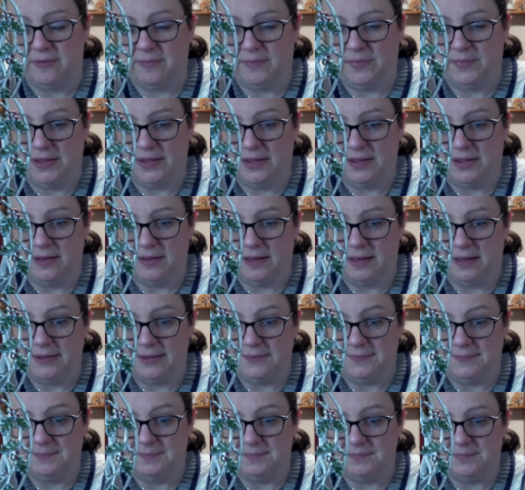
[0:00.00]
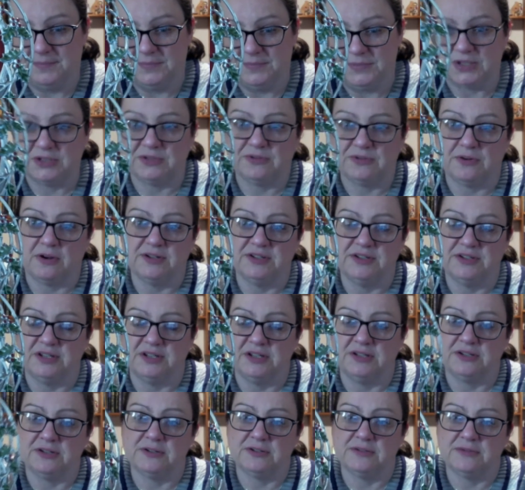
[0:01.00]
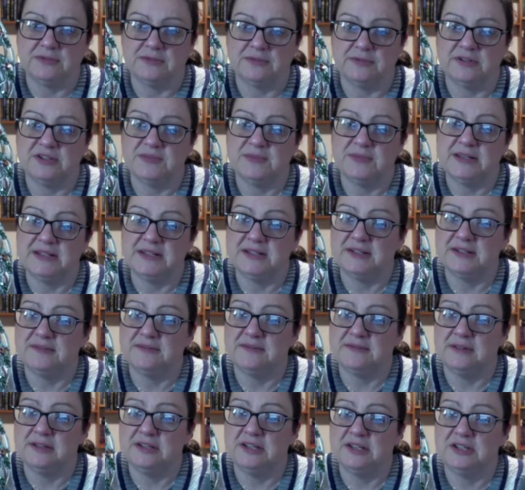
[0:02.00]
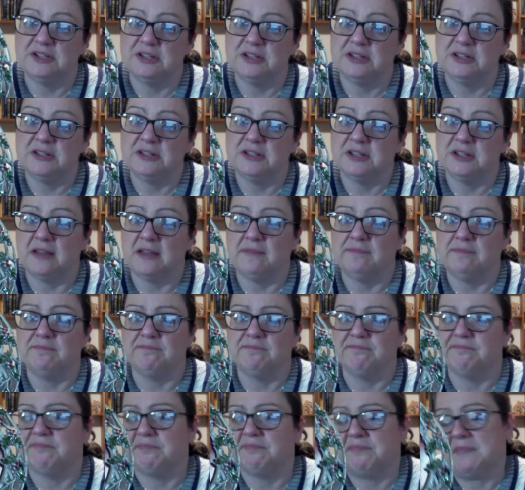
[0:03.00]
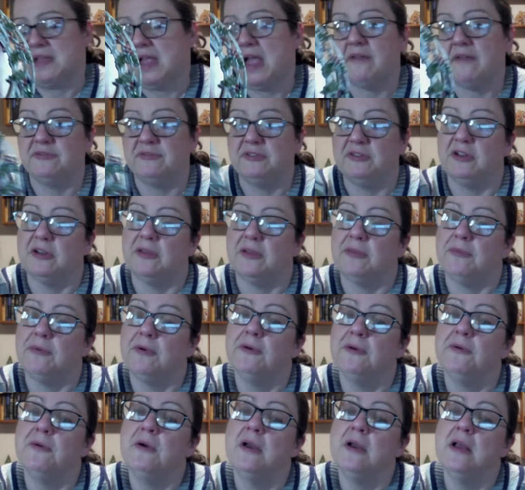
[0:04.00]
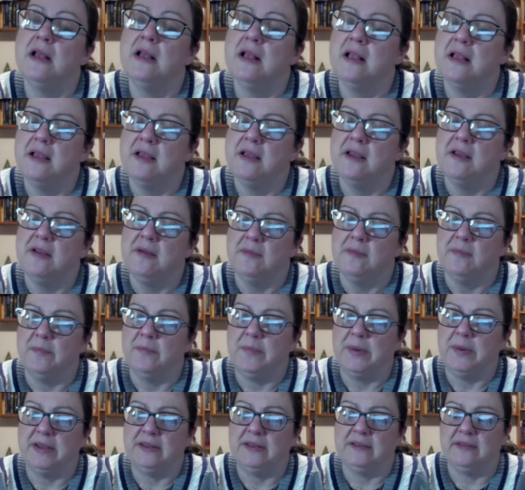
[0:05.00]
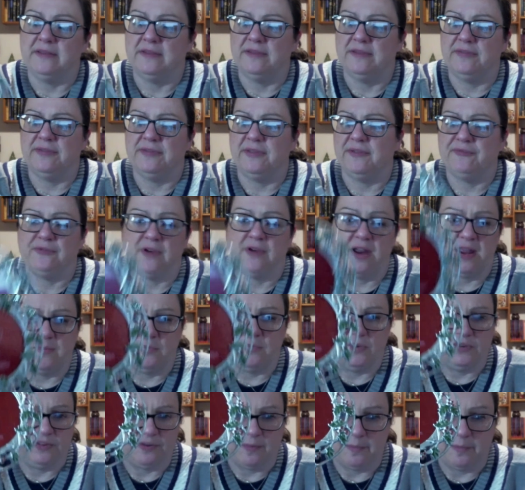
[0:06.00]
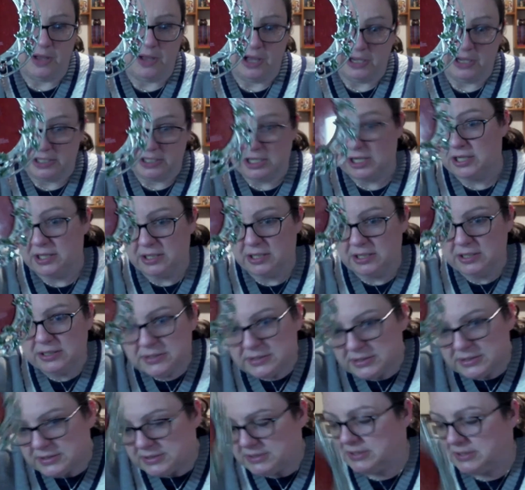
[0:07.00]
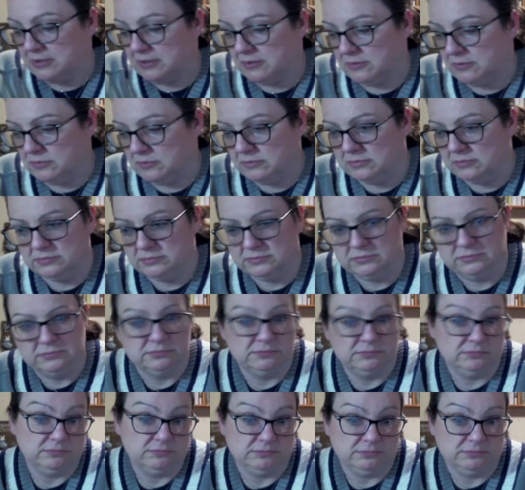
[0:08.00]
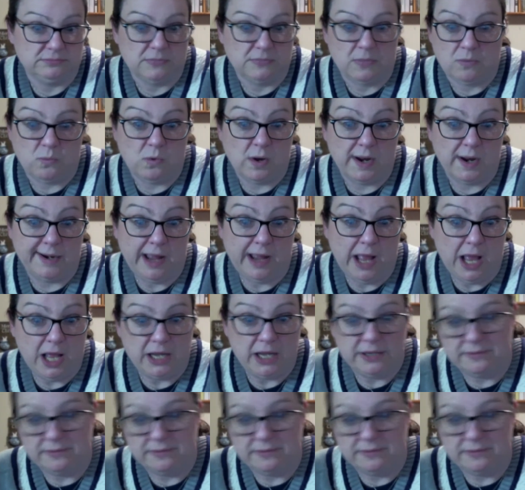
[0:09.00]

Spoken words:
the Just Cross Stitch Christmas editions. I have to look through, but the frame was $1, so why not?